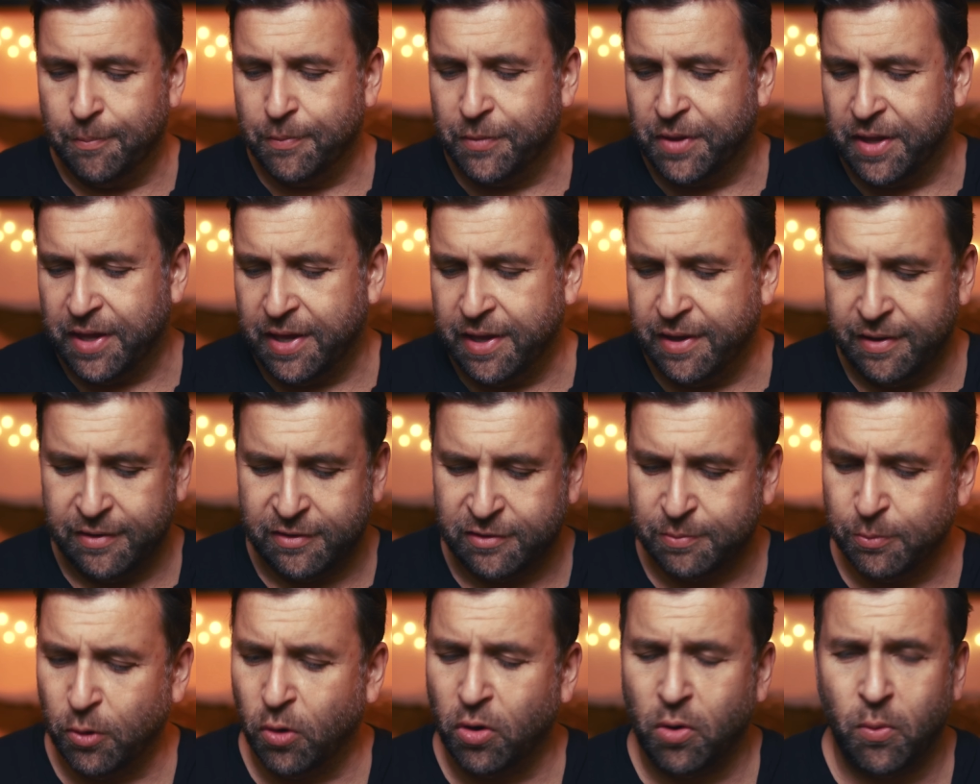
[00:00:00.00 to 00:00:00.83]
The
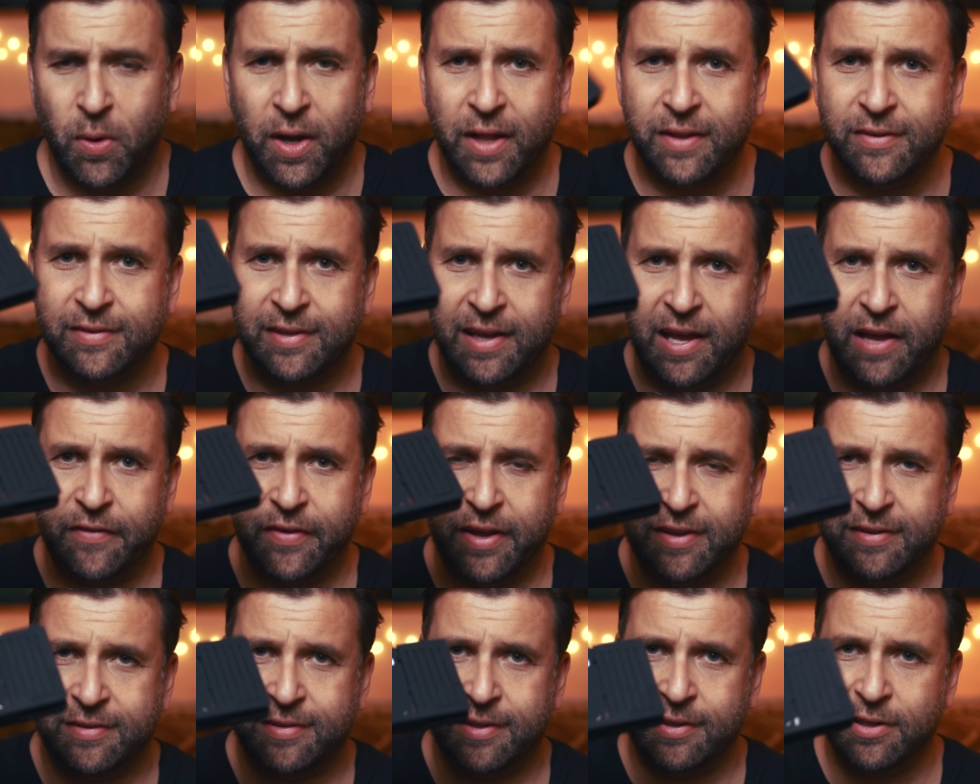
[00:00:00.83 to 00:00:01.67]
smaller ones have
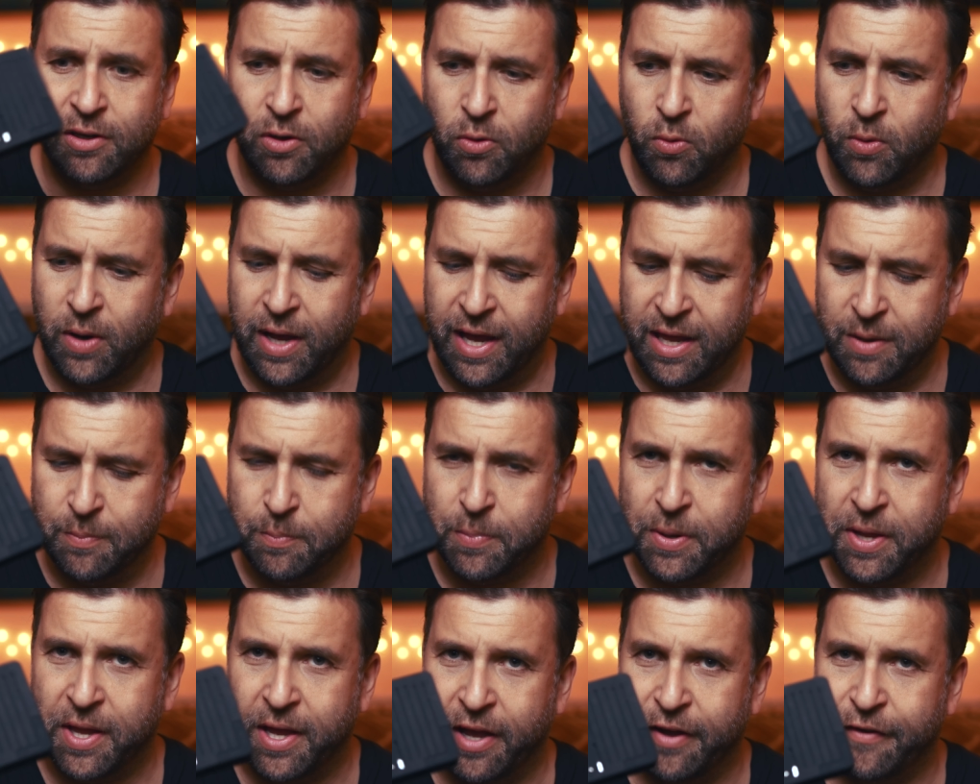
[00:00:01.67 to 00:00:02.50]
a single
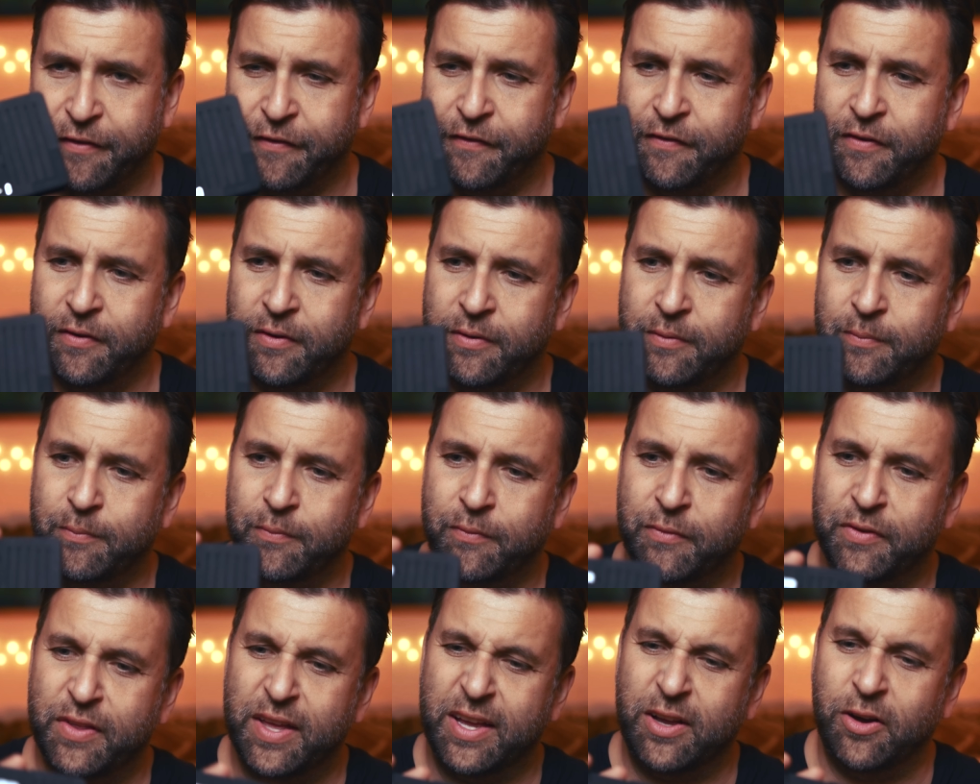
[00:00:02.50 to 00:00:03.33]
NPF
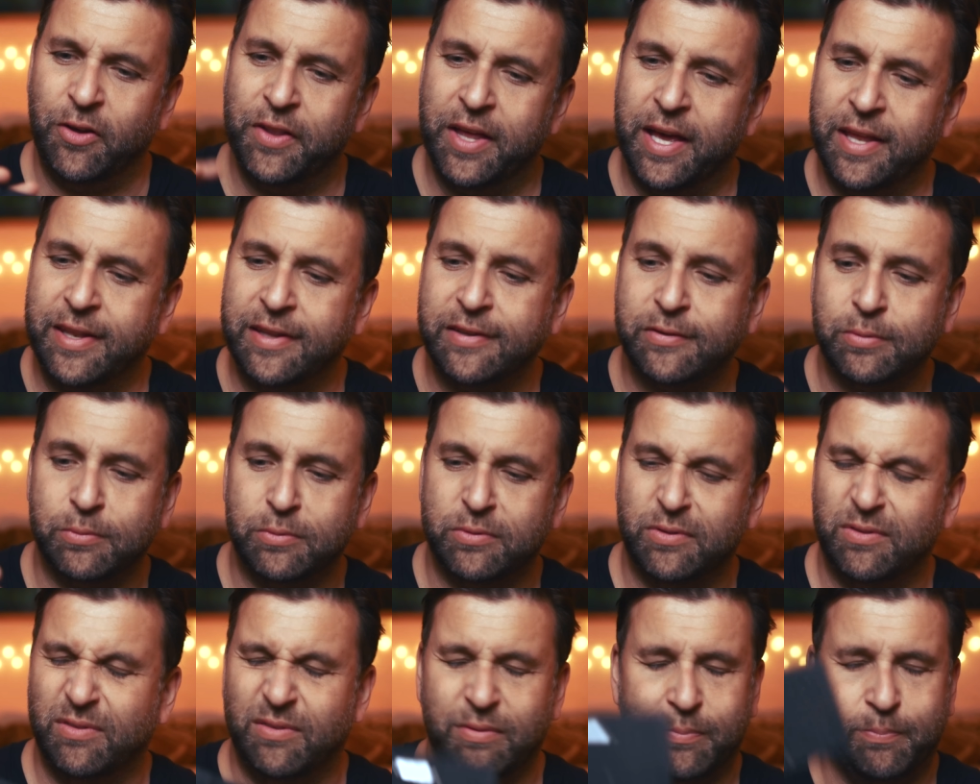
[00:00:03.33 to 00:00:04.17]
thing on there. This
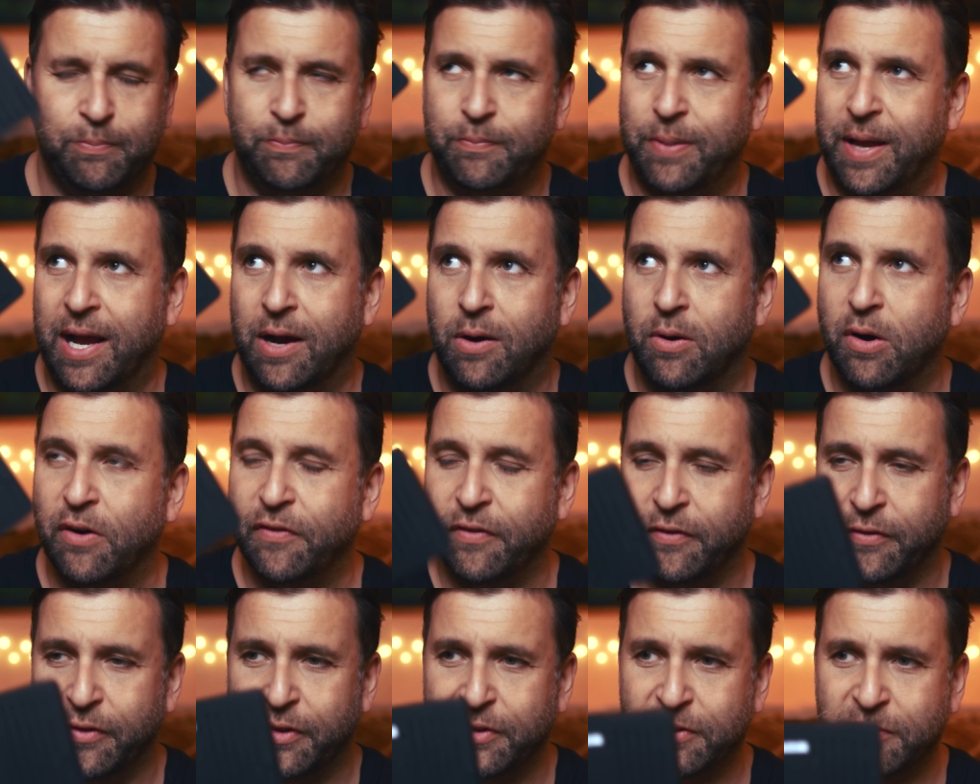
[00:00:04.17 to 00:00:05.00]
will power
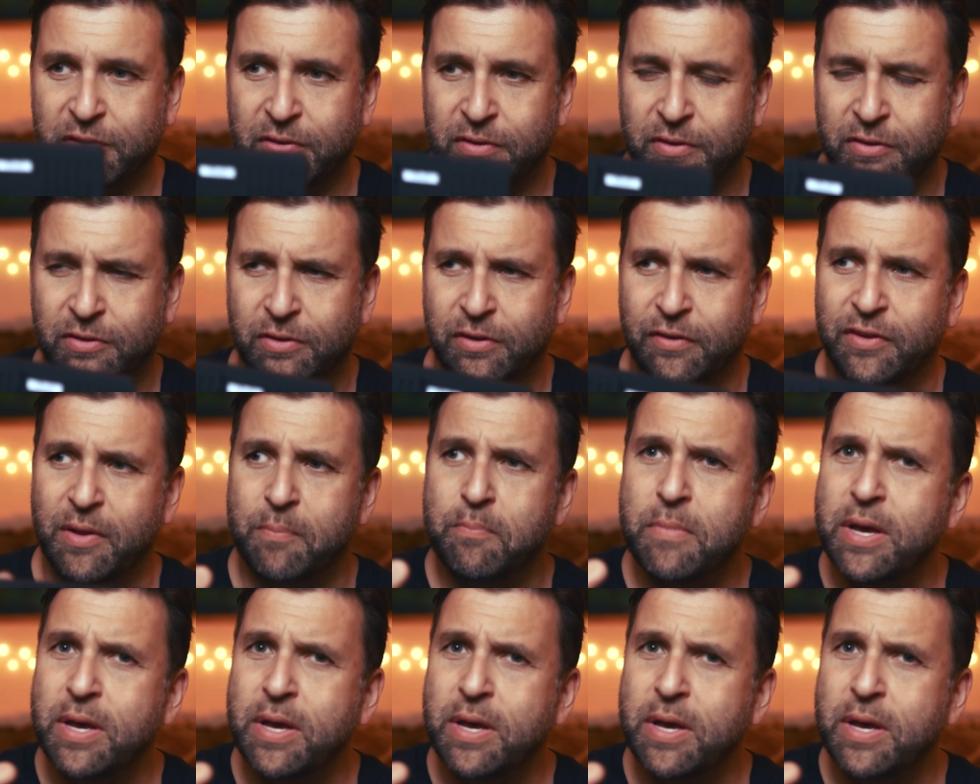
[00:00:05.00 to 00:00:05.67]
off of the sort of the